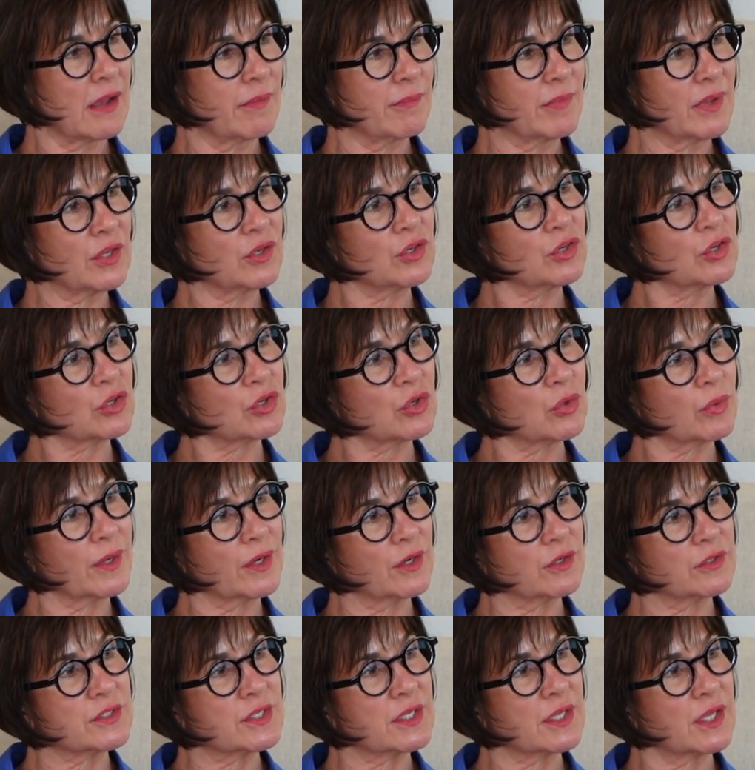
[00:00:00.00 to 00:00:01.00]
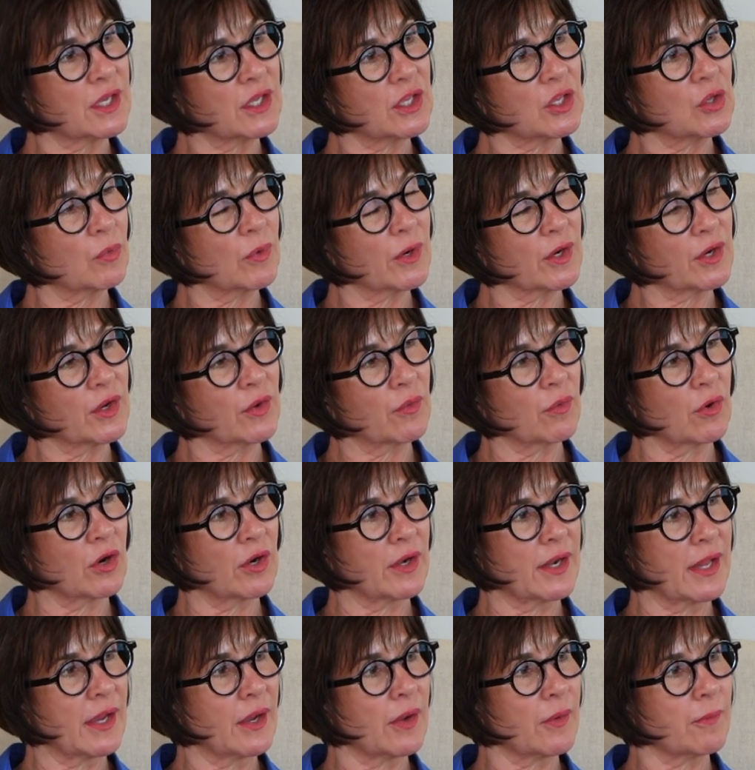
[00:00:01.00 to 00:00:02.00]
in your career to get you where you are
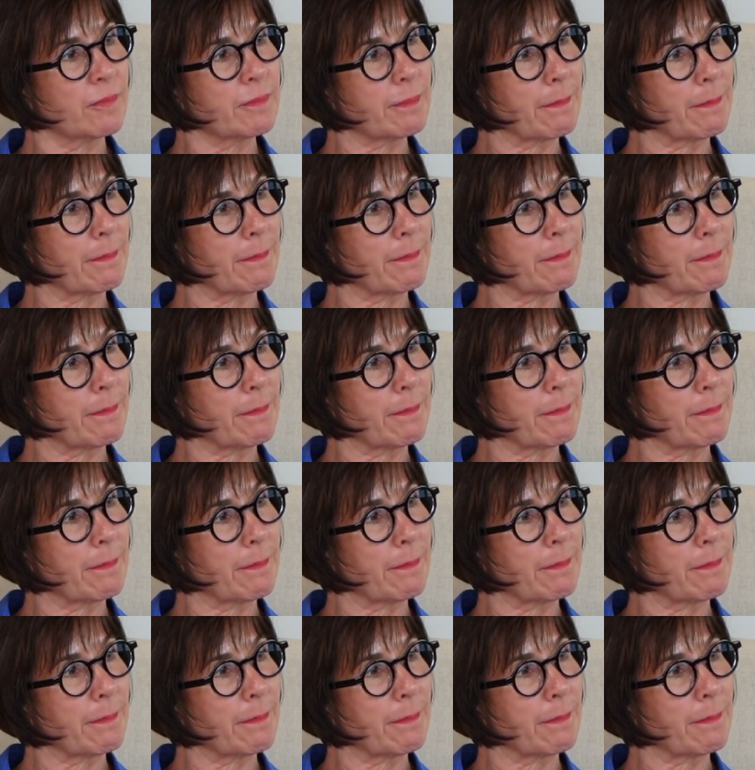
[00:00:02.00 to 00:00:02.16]
now?